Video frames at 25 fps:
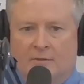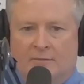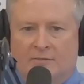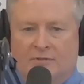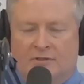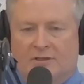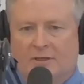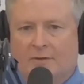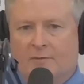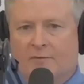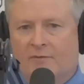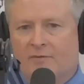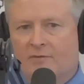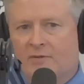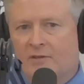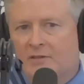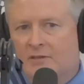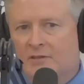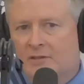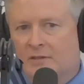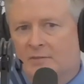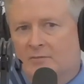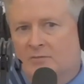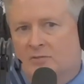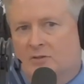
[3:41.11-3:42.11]
Some of it
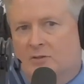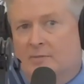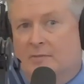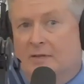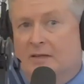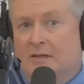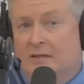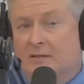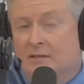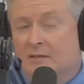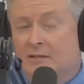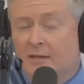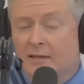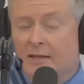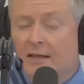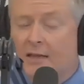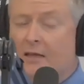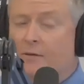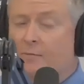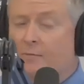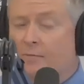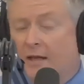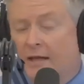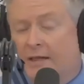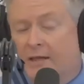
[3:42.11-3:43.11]
seems to be
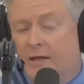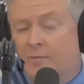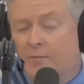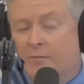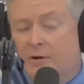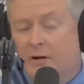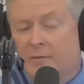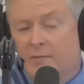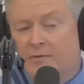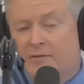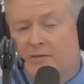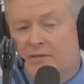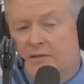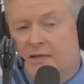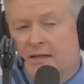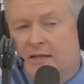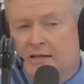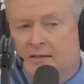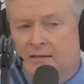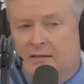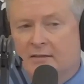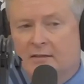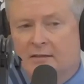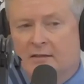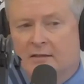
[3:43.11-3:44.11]
instigated by the Department of
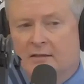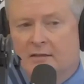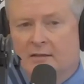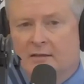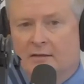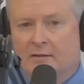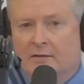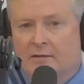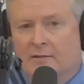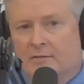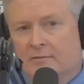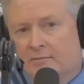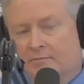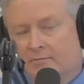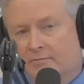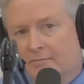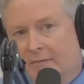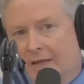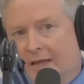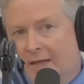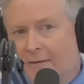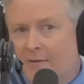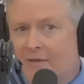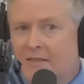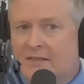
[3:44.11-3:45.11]
State.
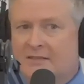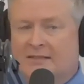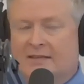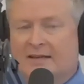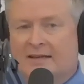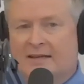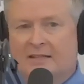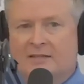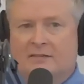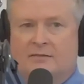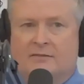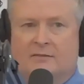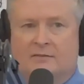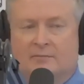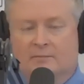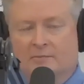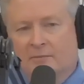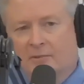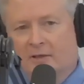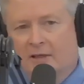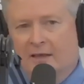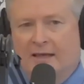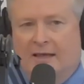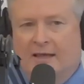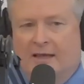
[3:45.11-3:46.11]
Maybe it's ICE.
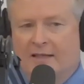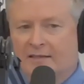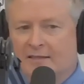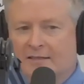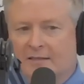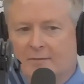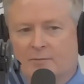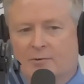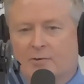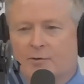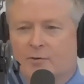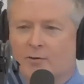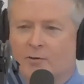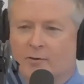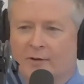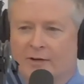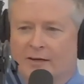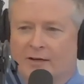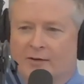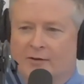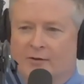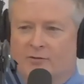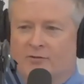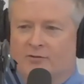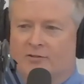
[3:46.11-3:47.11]
They can't seem to agree
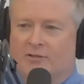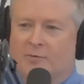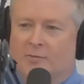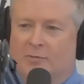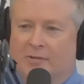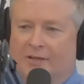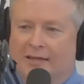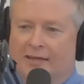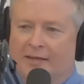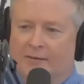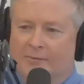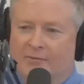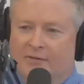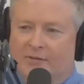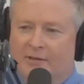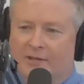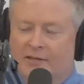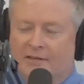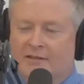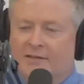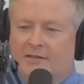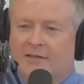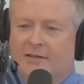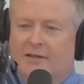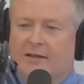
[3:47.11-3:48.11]
on who's to blame for
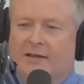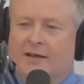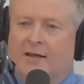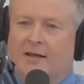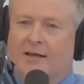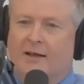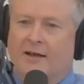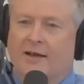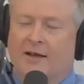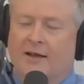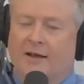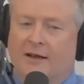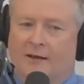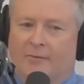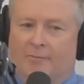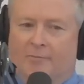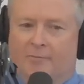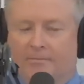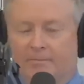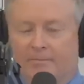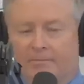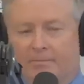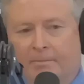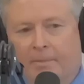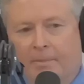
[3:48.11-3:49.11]
this. Real quick,
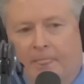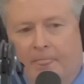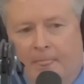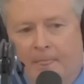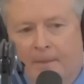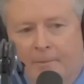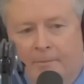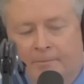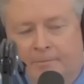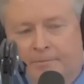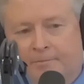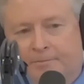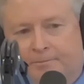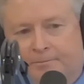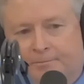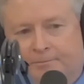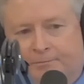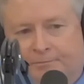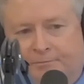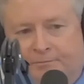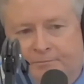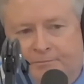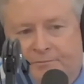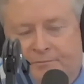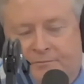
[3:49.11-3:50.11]
can you define what
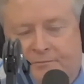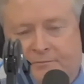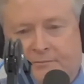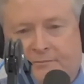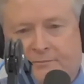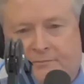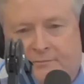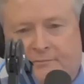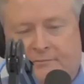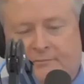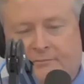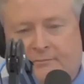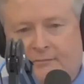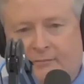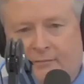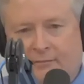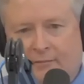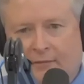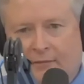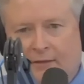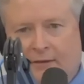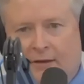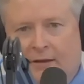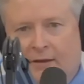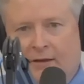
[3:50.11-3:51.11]
SEVIS
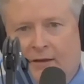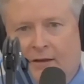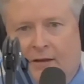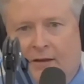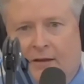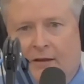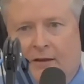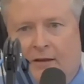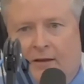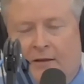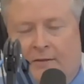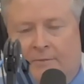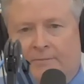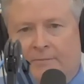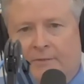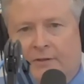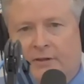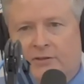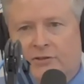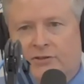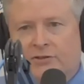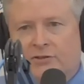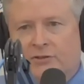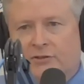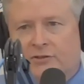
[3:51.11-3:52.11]
is for our audience?
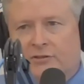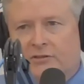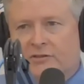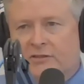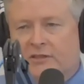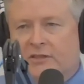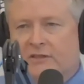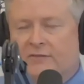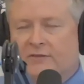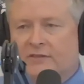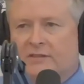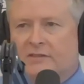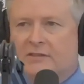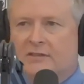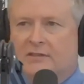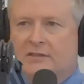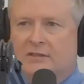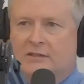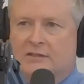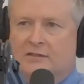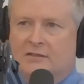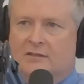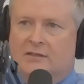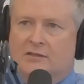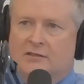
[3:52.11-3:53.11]
Sure. SEVIS
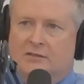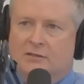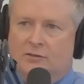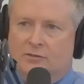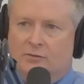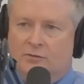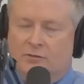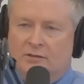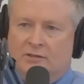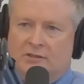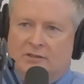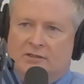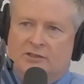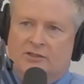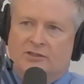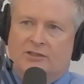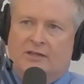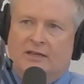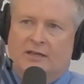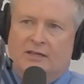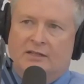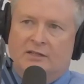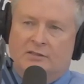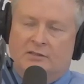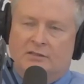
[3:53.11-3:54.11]
is the Student
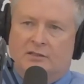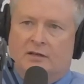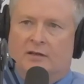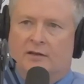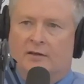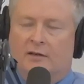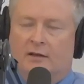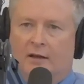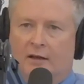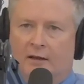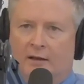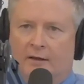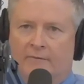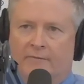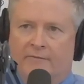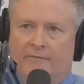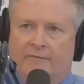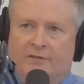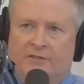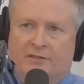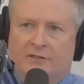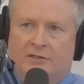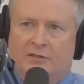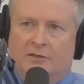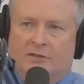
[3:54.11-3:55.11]
Exchange
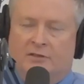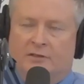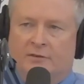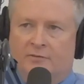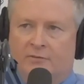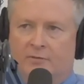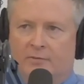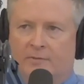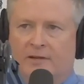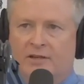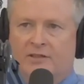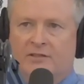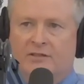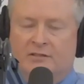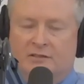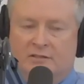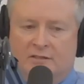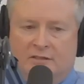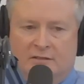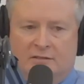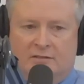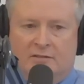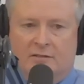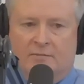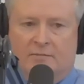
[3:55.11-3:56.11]
Visitor Information
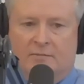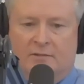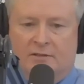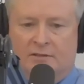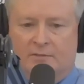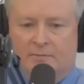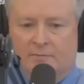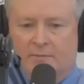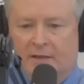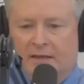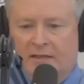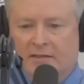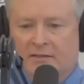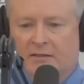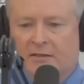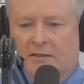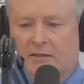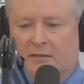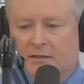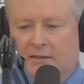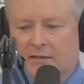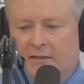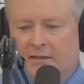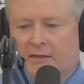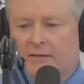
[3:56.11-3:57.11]
System. It's
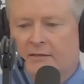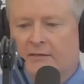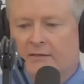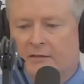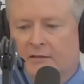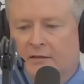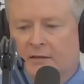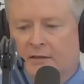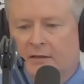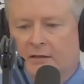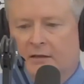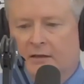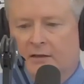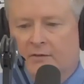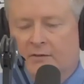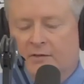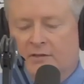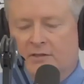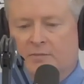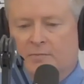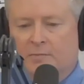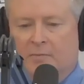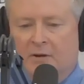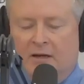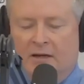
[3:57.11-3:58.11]
basically a
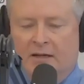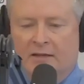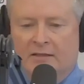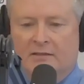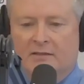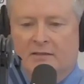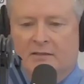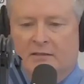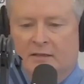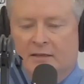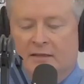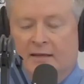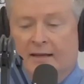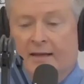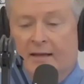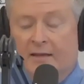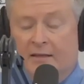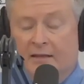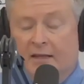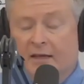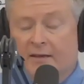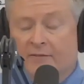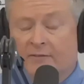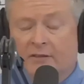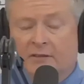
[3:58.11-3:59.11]
response to
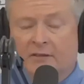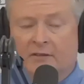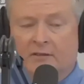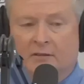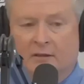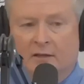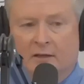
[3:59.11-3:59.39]
9/11.